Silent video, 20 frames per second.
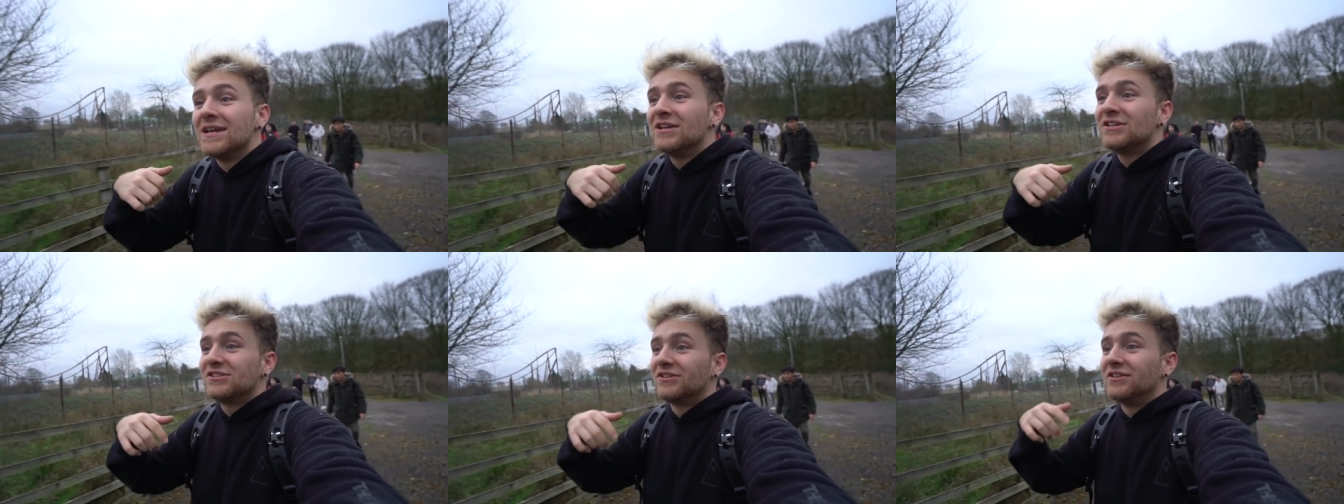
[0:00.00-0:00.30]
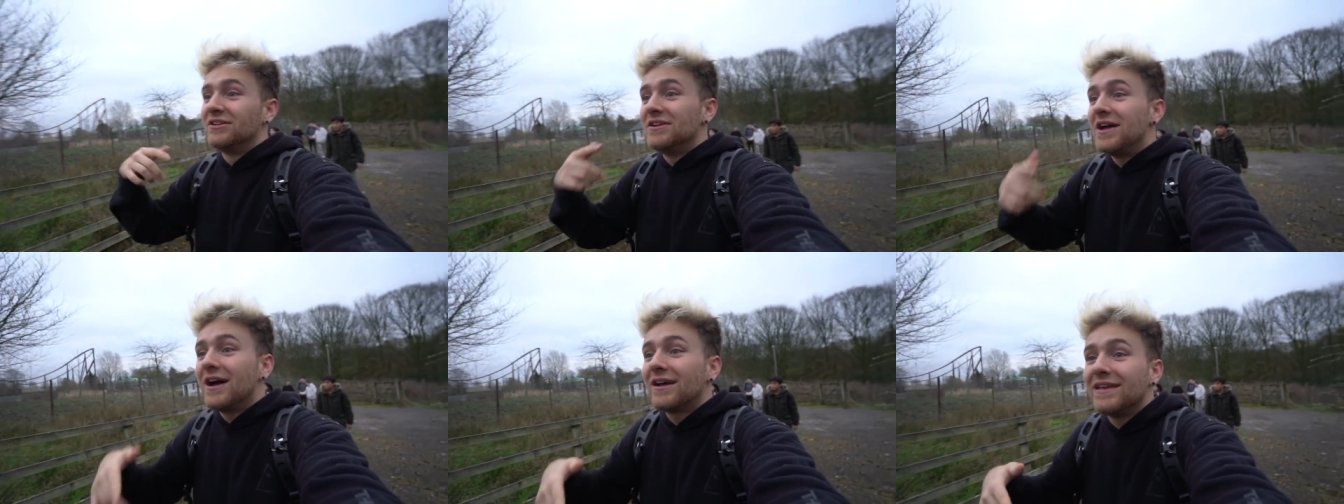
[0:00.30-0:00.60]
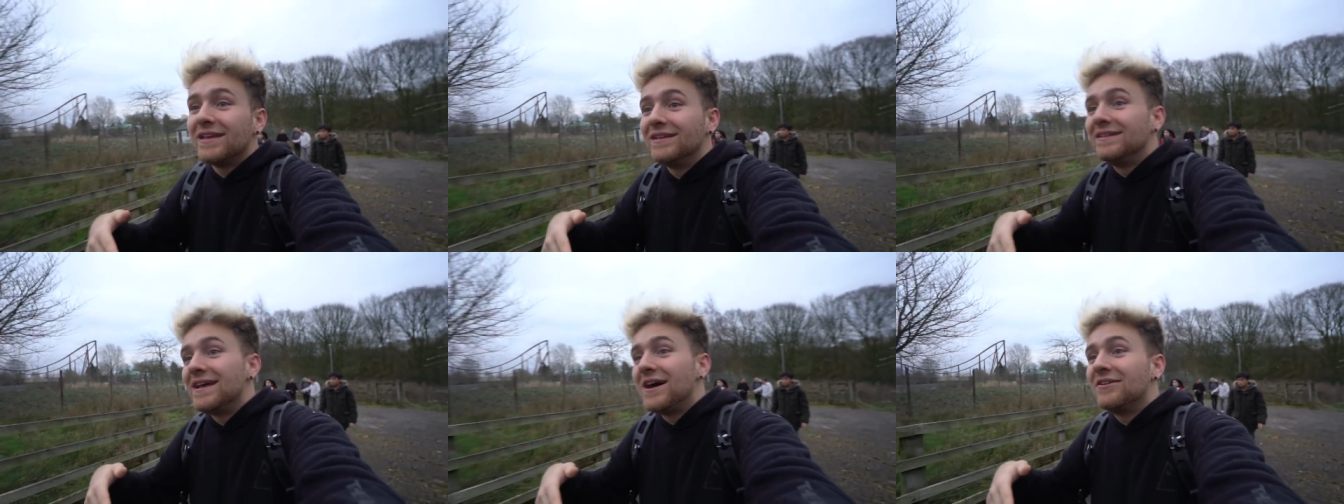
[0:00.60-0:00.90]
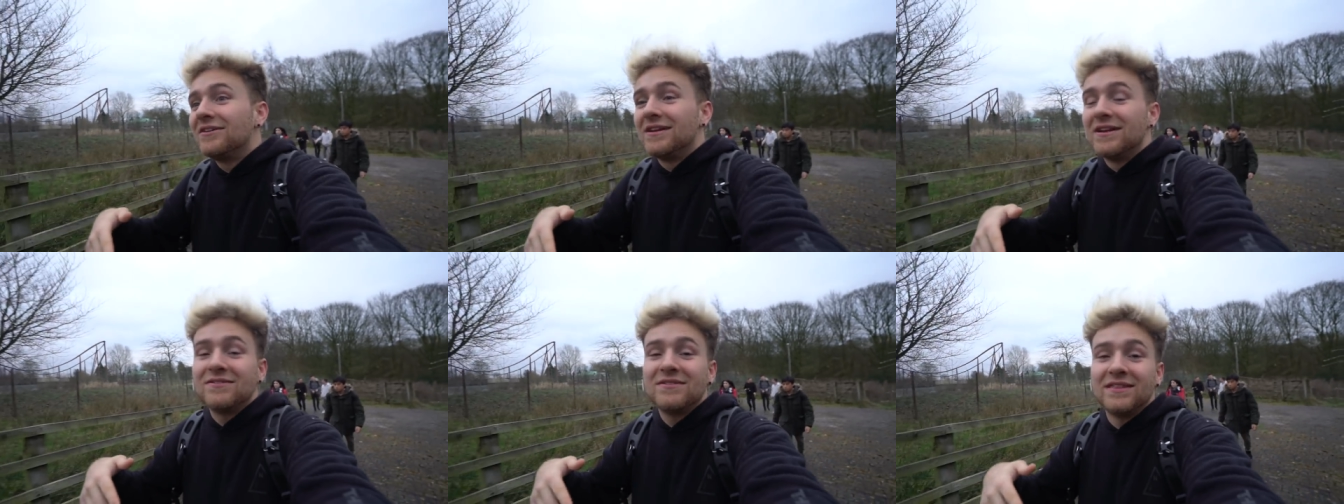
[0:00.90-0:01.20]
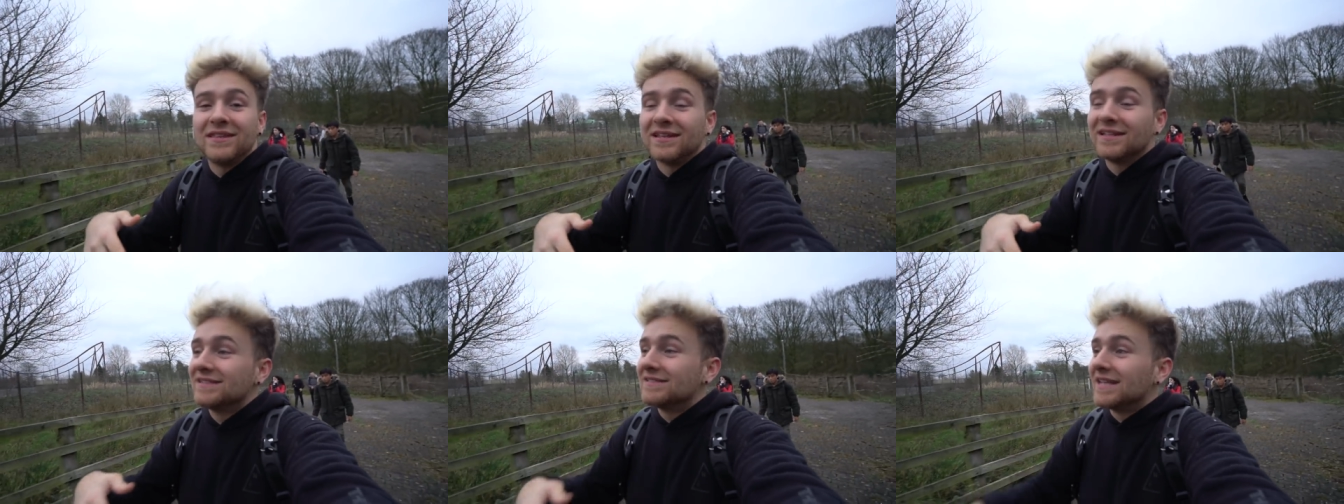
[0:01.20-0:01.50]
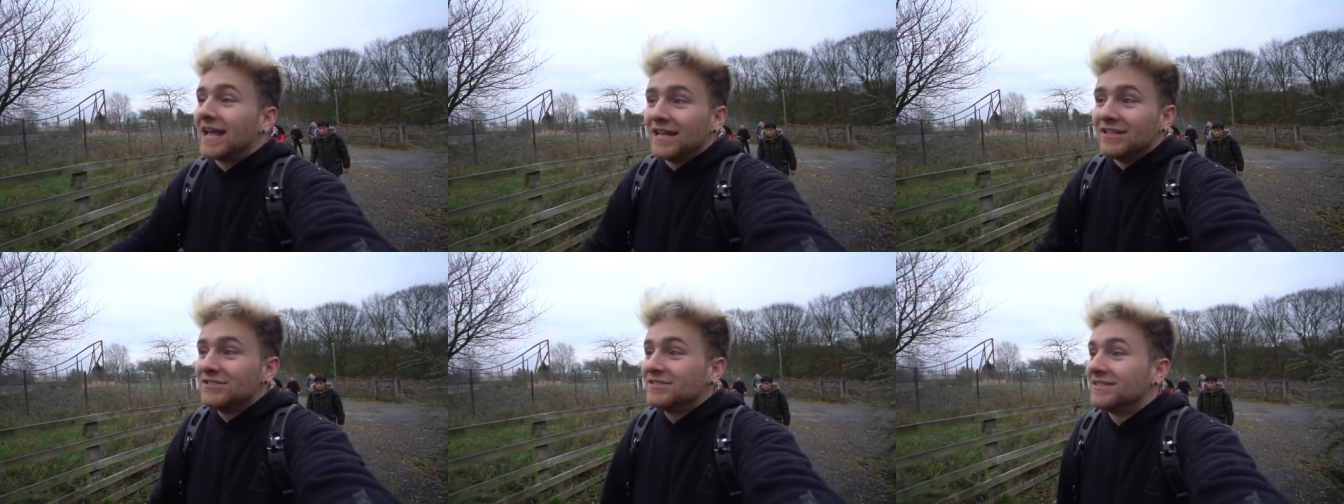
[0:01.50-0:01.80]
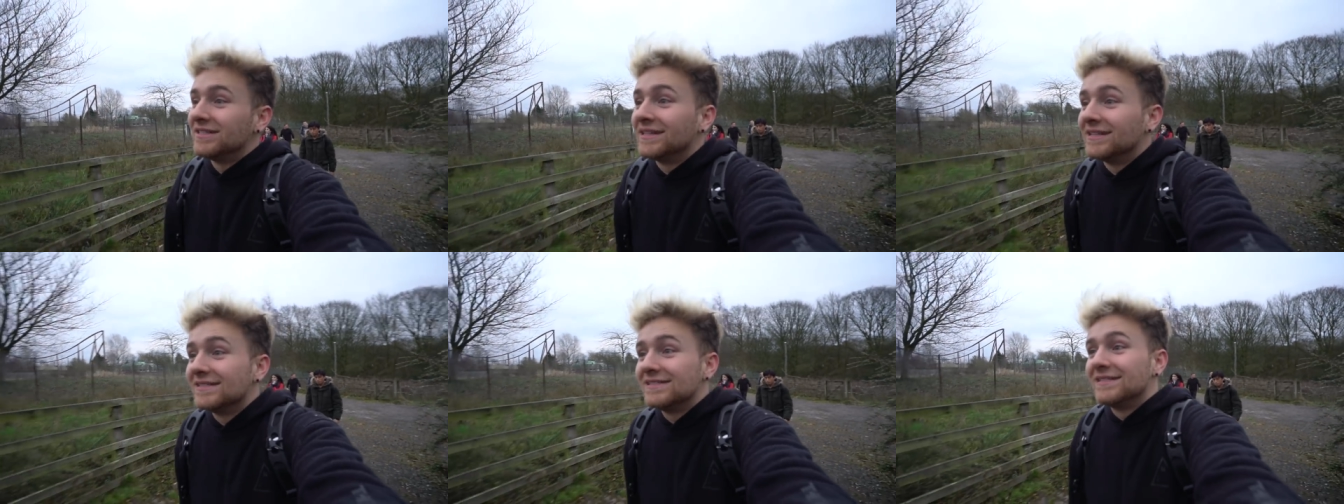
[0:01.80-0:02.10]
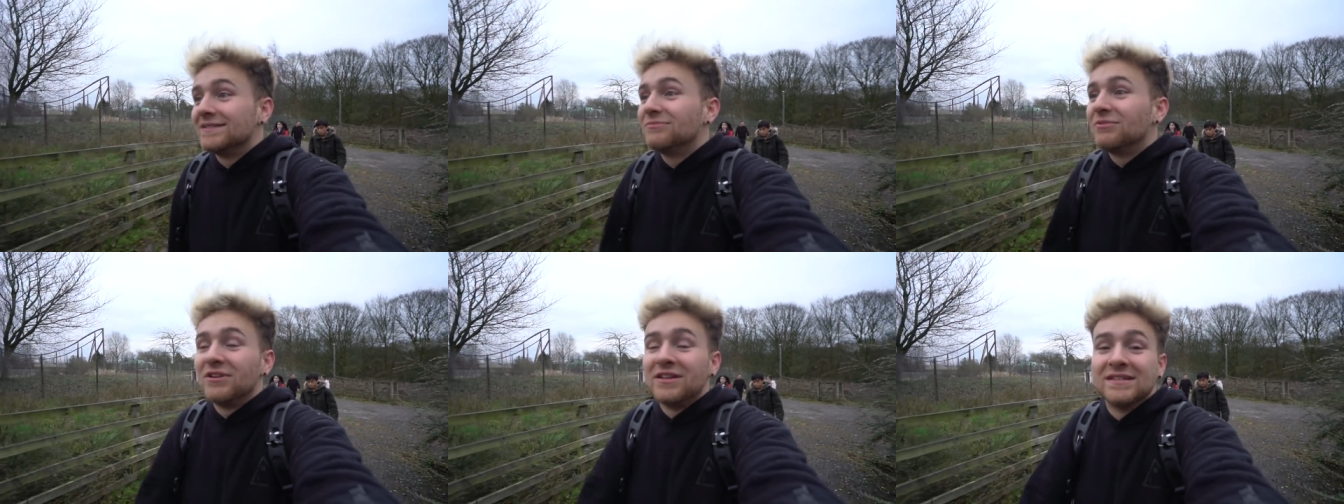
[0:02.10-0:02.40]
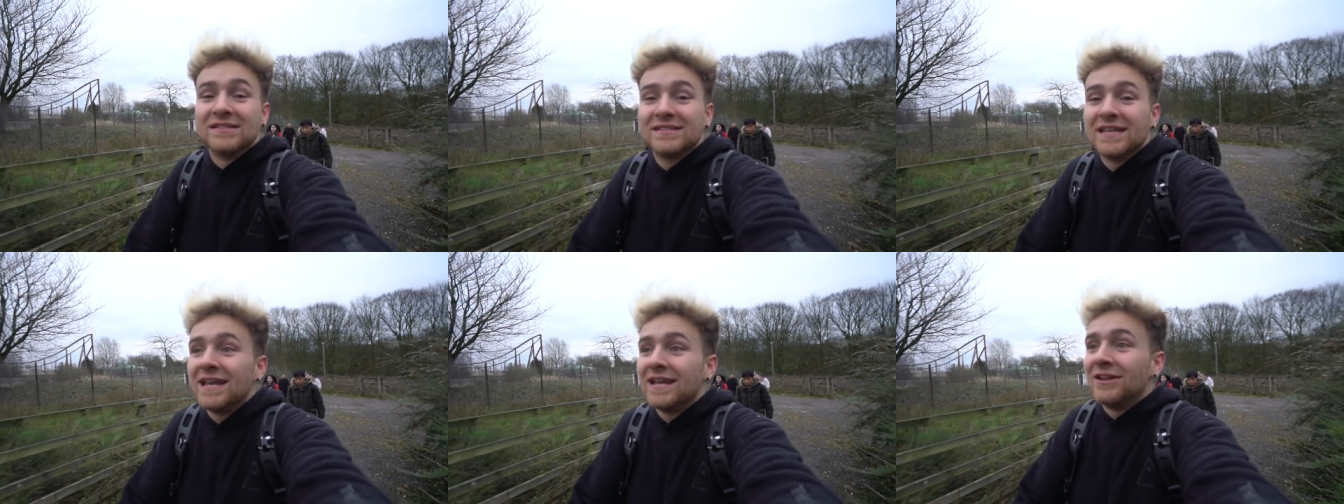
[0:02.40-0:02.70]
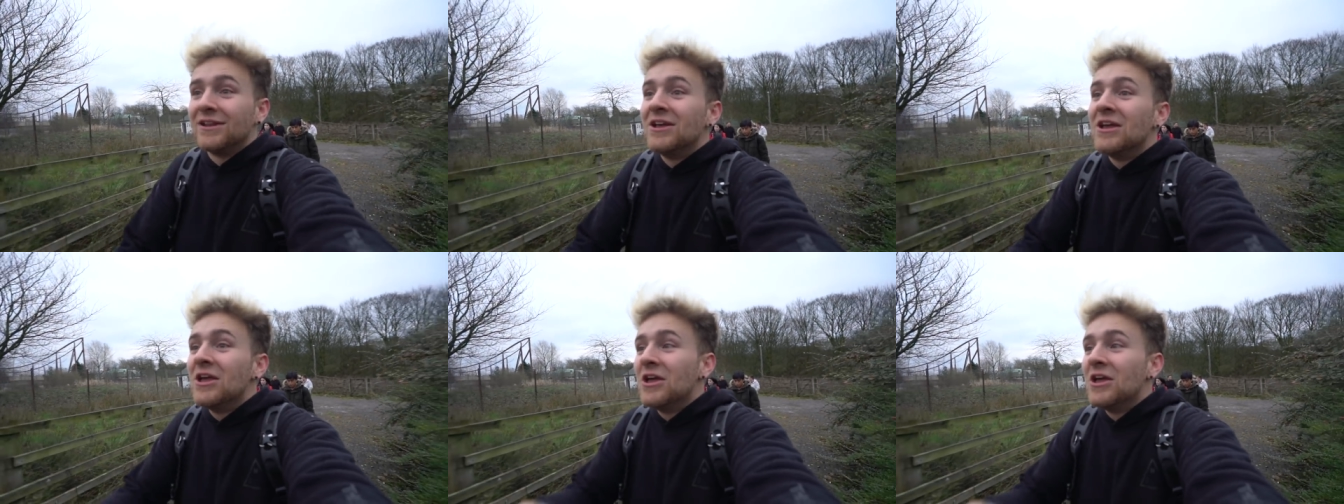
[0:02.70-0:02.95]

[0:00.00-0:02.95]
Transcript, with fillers: So they're knocking it down and everything. It's, I just think it's pretty insane.